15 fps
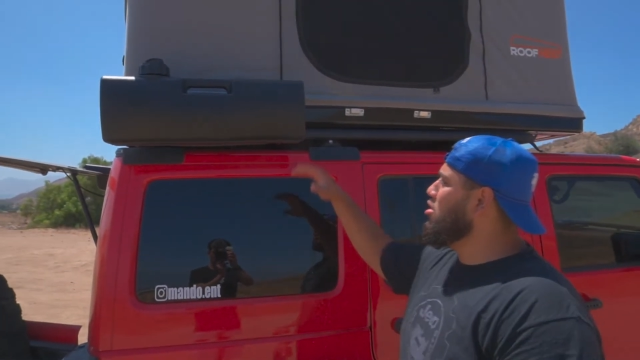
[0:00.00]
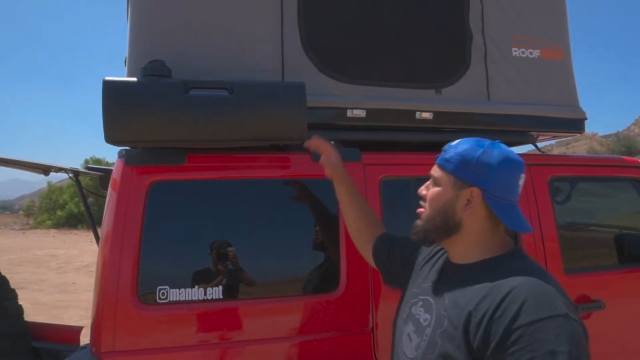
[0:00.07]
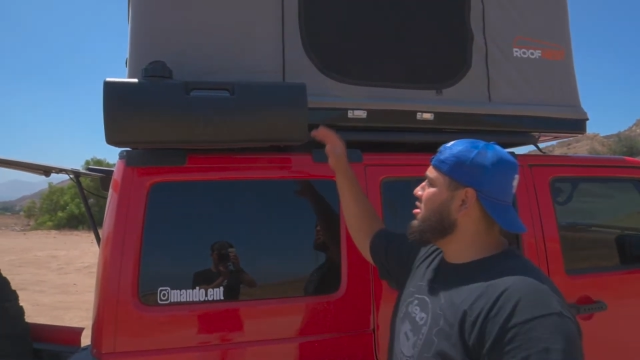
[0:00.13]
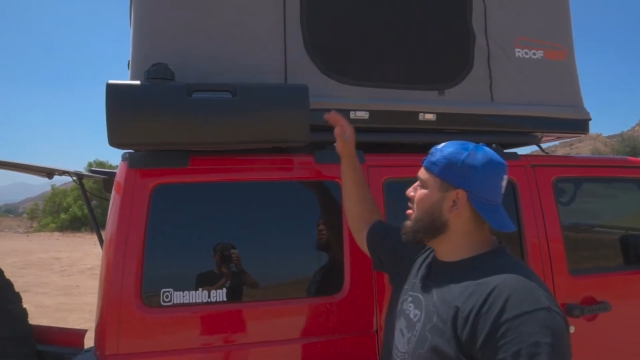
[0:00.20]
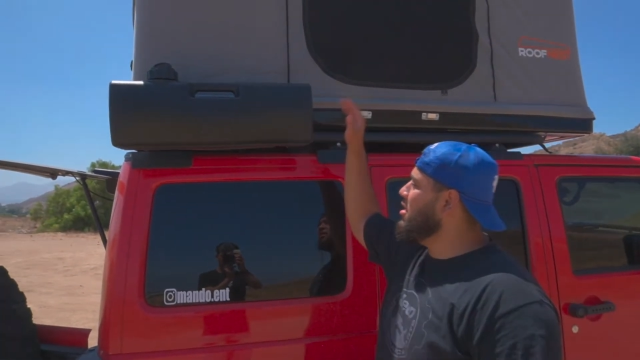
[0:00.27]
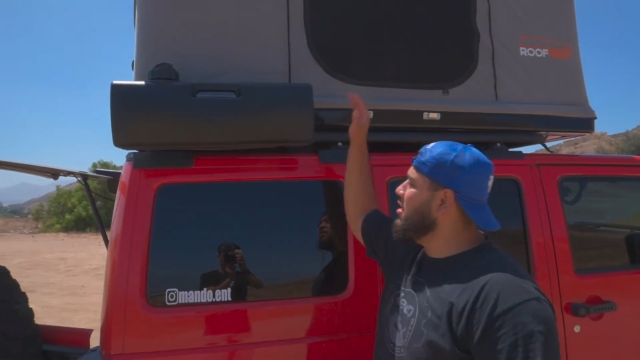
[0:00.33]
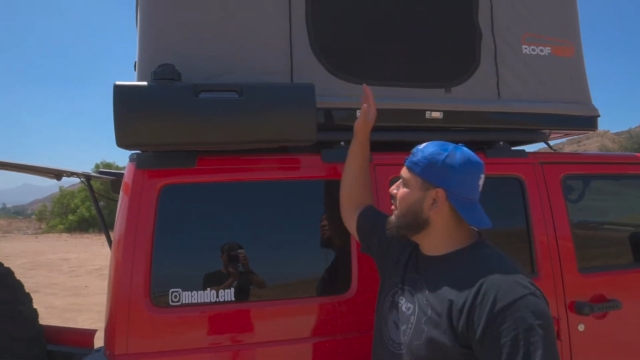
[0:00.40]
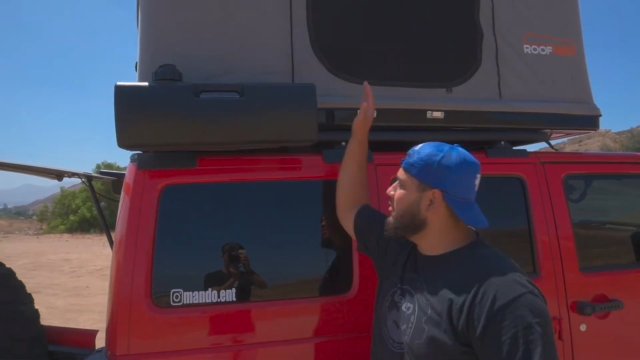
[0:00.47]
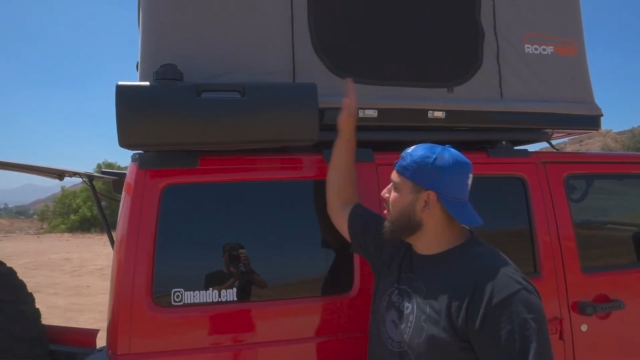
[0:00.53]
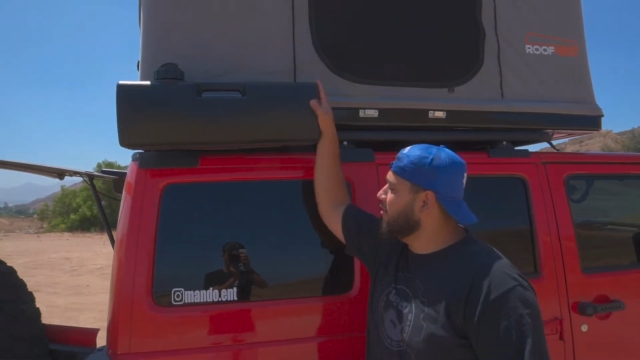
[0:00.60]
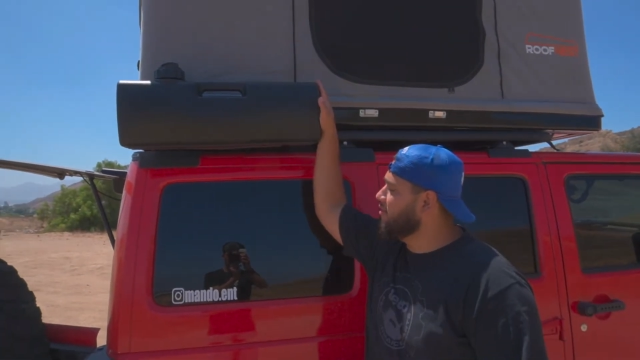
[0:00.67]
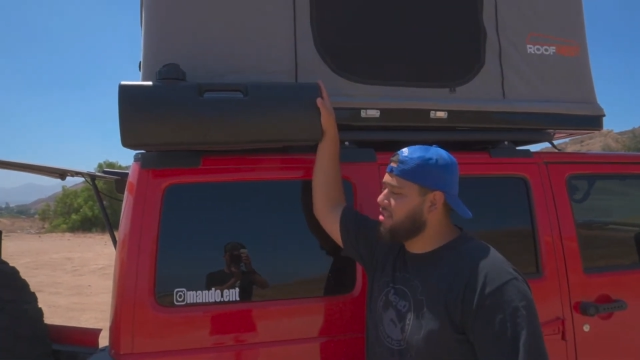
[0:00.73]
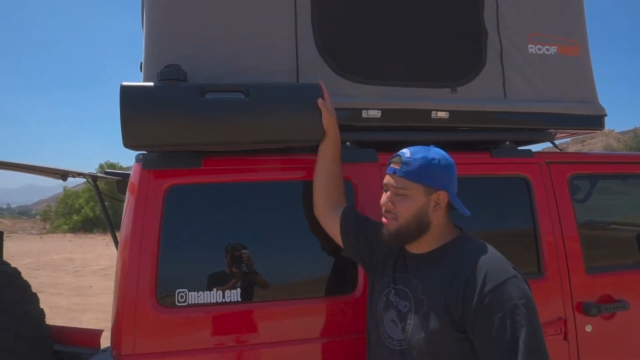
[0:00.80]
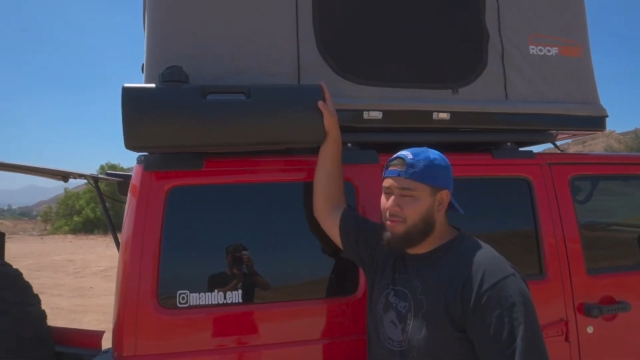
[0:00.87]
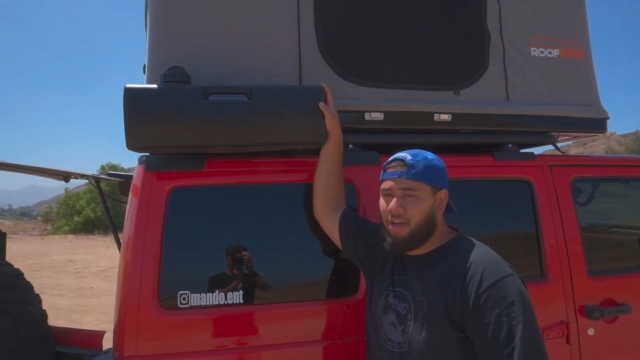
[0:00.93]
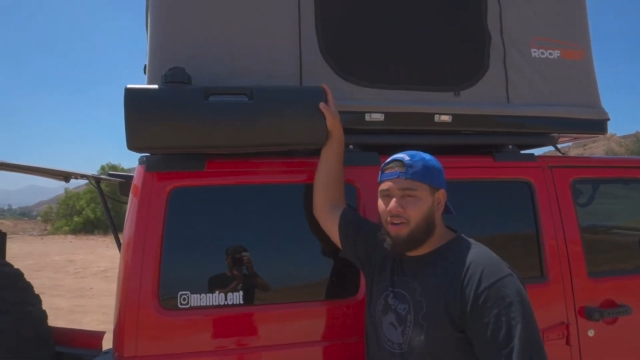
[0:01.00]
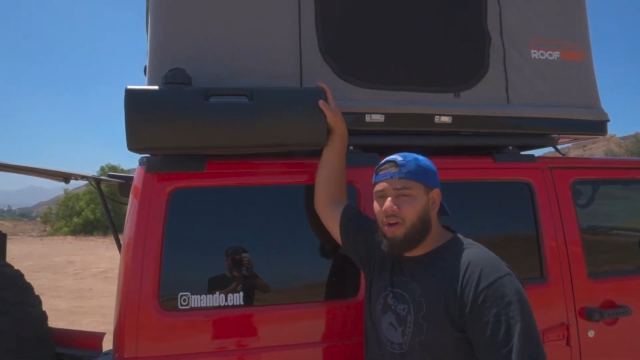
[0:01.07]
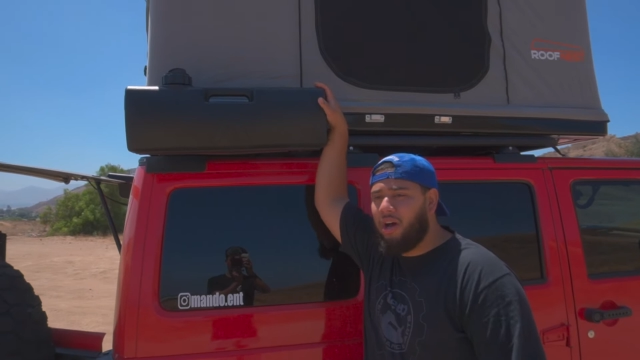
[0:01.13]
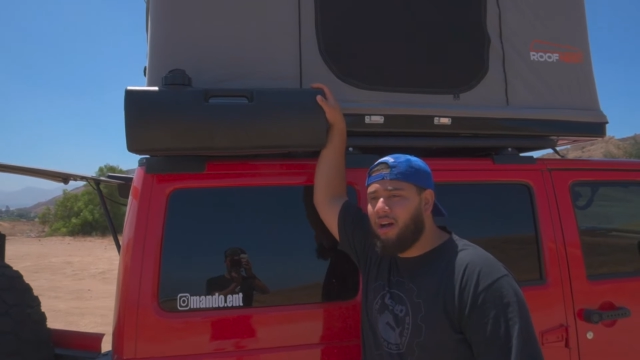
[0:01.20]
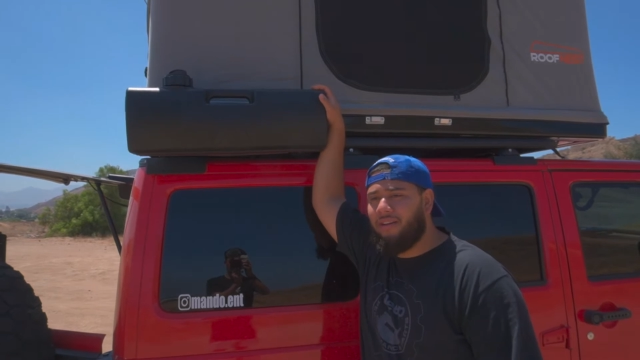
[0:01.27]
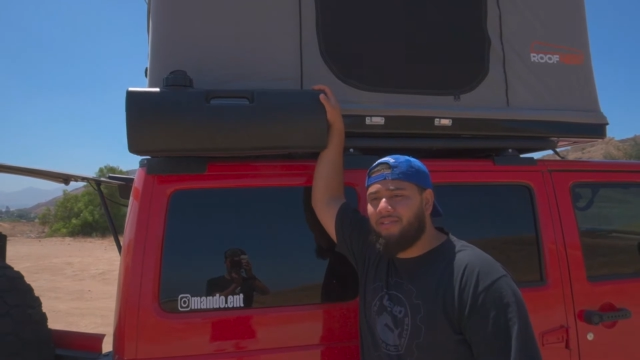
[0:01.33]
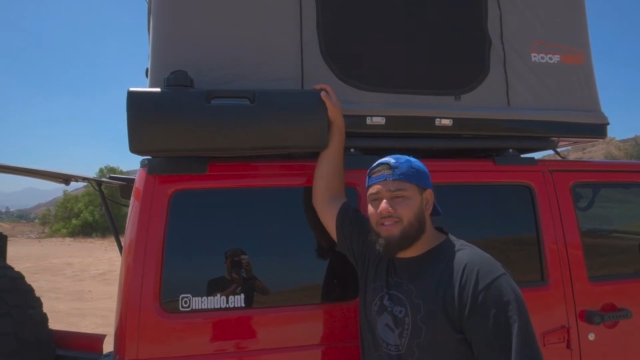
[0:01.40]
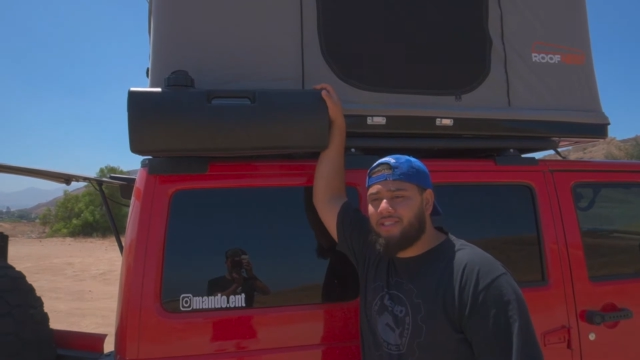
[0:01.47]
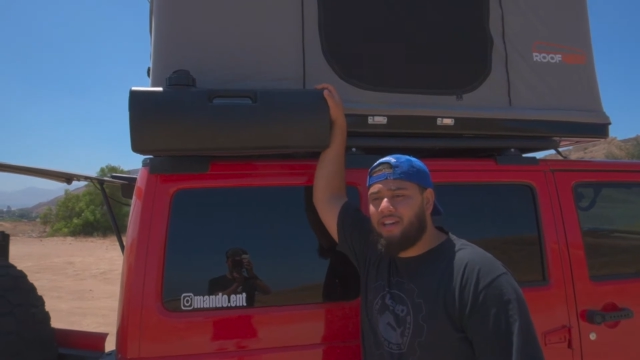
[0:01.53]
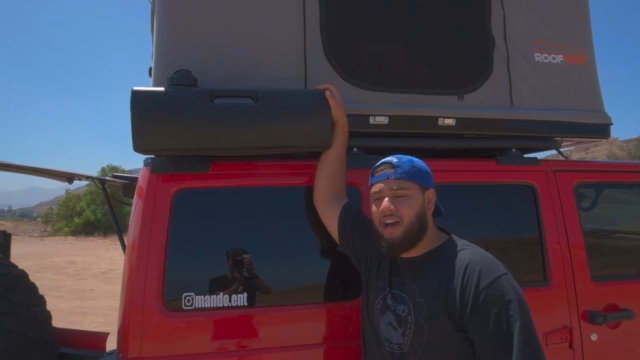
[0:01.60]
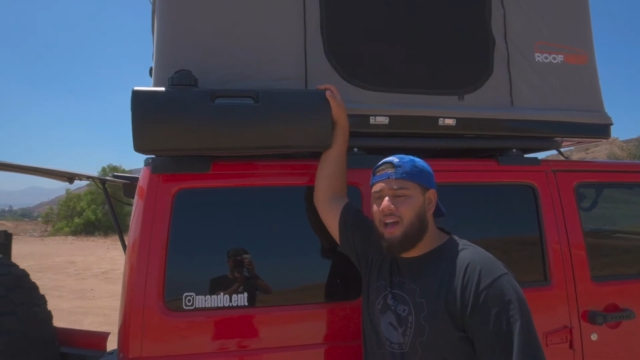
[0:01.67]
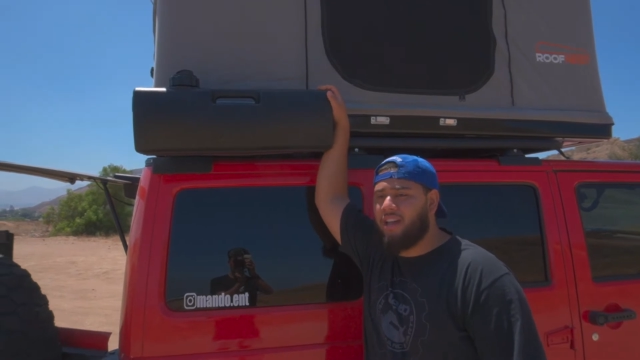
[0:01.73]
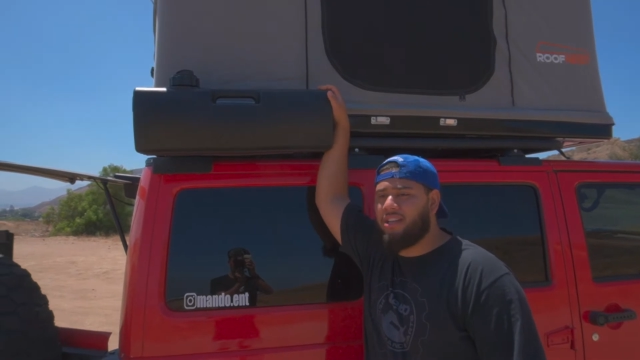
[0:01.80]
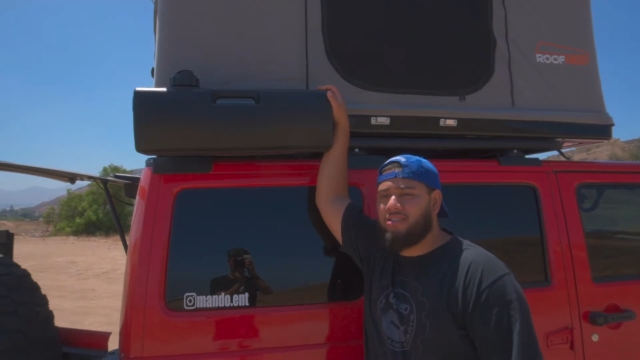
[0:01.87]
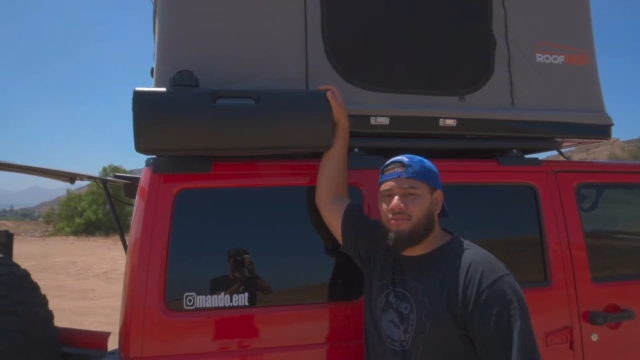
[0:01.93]
than enough for every time I go out. If it's
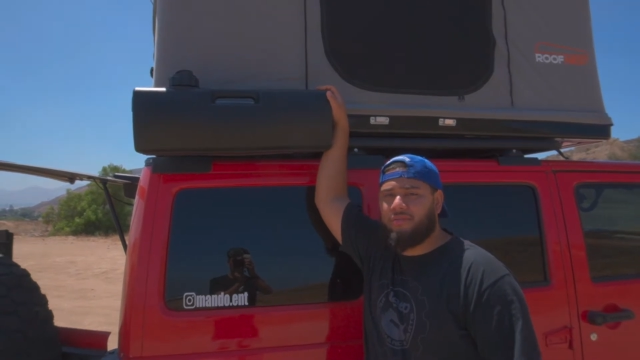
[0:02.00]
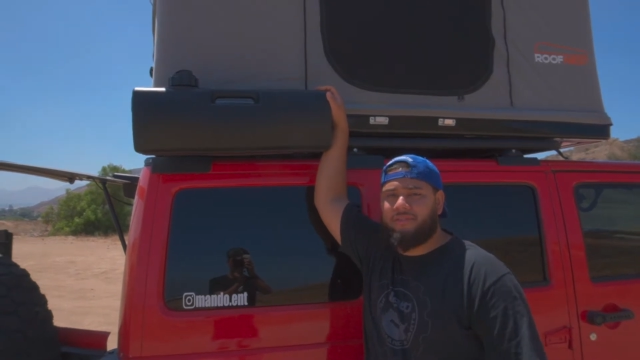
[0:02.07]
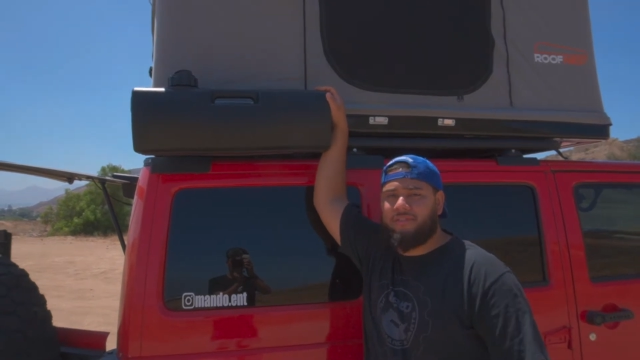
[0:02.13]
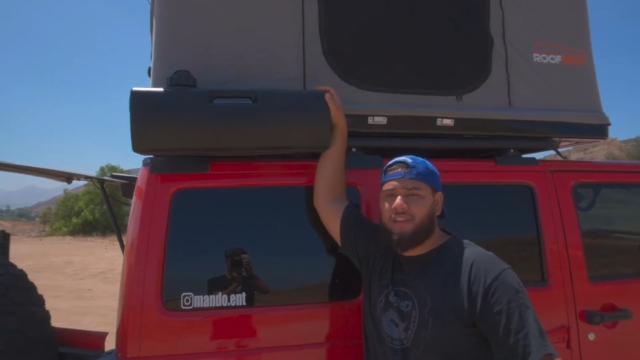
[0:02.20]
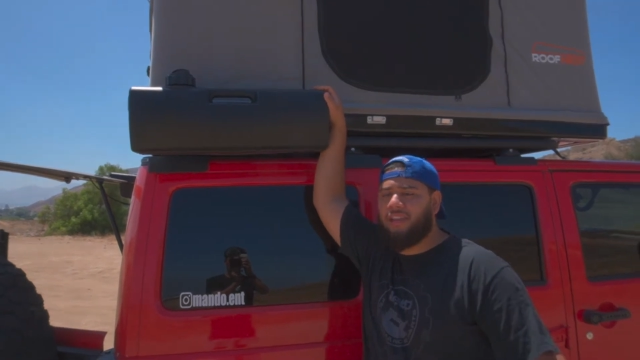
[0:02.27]
not, I just refill